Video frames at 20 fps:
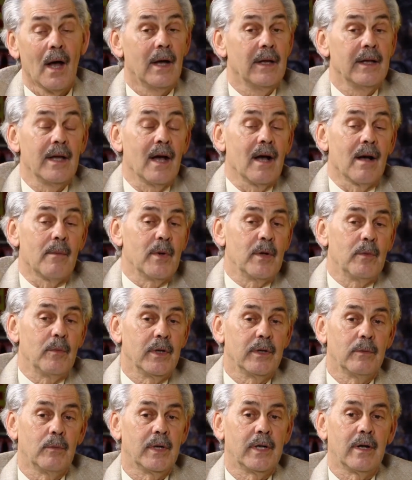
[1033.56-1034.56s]
Yeah, I mean,
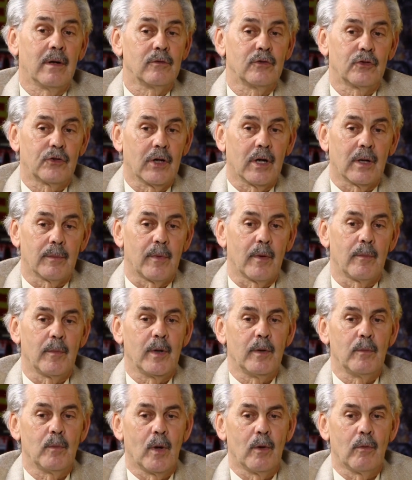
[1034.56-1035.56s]
we don't stop. I
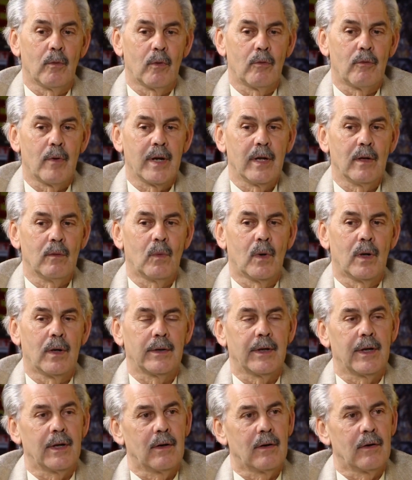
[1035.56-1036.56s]
mean, we're already
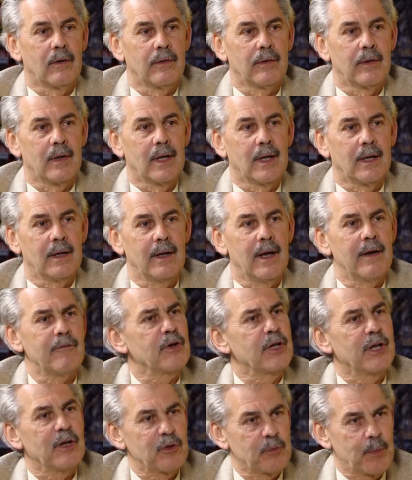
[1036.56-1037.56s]
working on,
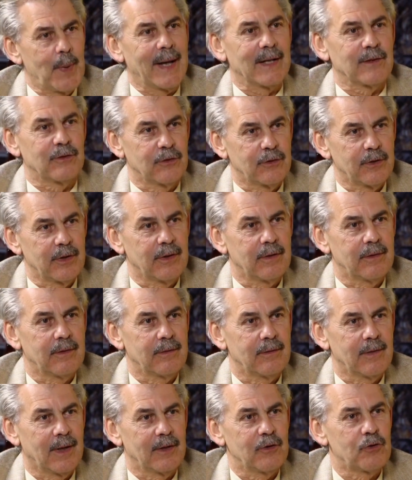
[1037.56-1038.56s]
everything's patented
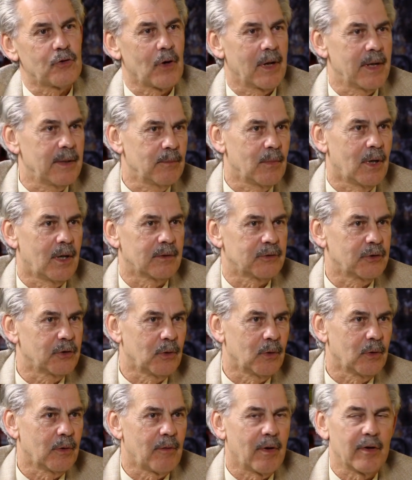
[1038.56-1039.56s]
and trademarked and
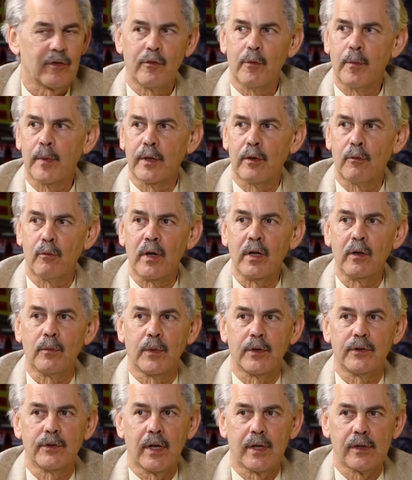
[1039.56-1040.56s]
all the rest of it. But the real
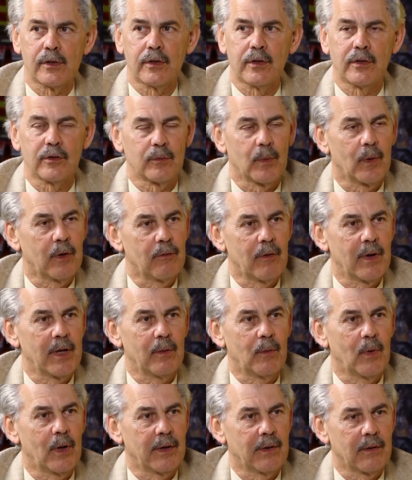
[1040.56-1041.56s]
protection is we're already
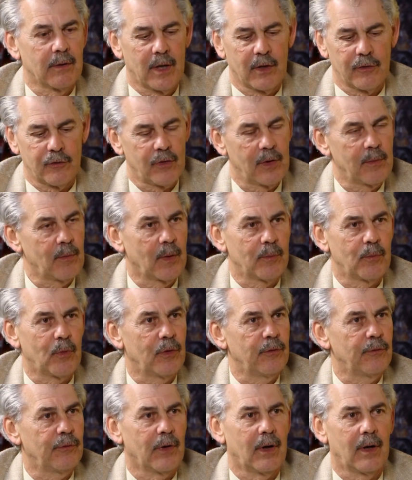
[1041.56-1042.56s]
working on iStream
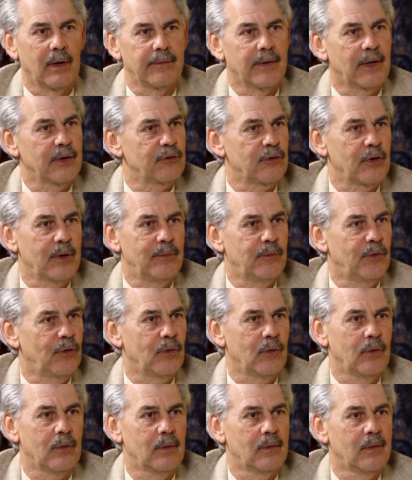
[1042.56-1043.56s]
1.5, iStream
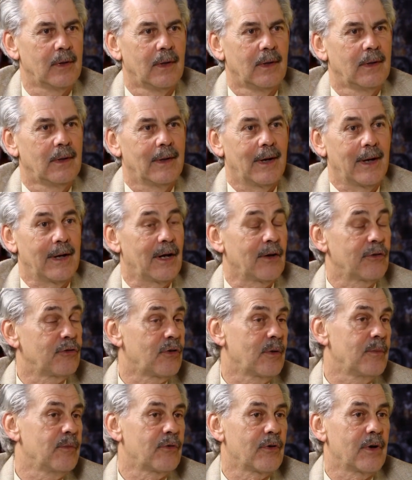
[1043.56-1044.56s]
2, and
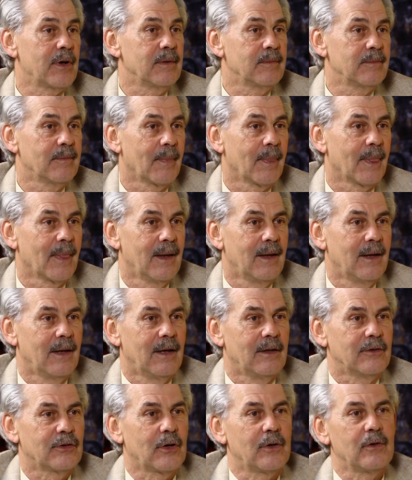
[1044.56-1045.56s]
iStream 3. Oh.
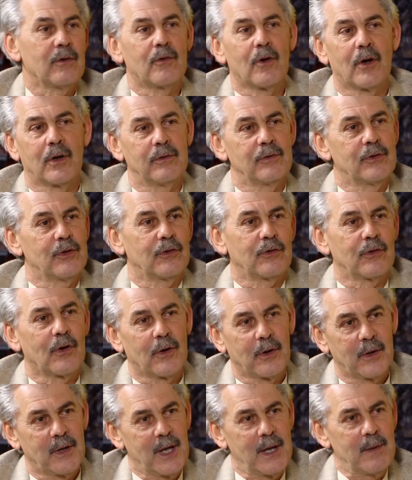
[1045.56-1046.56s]
So just got
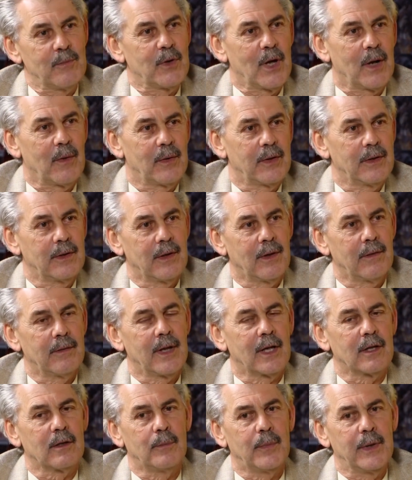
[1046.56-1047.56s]
to keep going, and
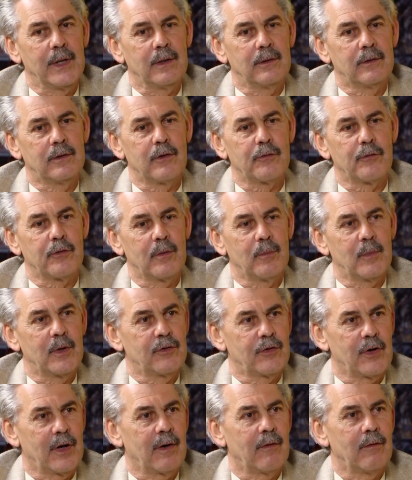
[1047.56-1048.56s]
that'll be different
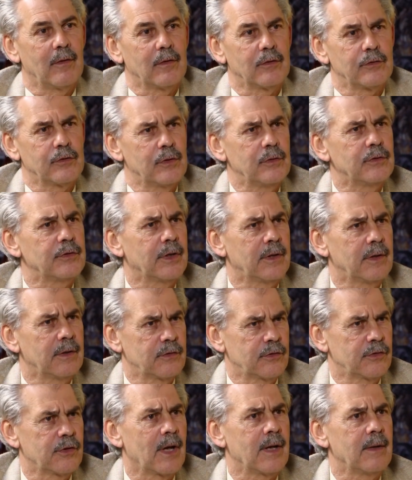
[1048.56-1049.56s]
materials using the
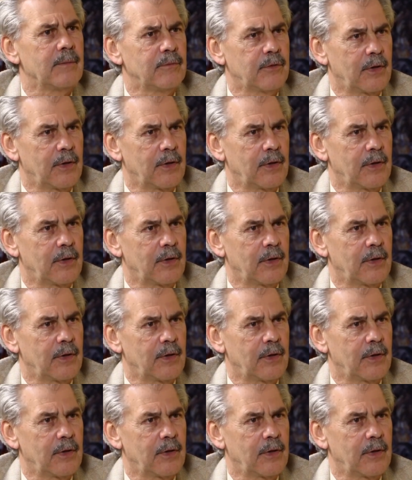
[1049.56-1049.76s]
same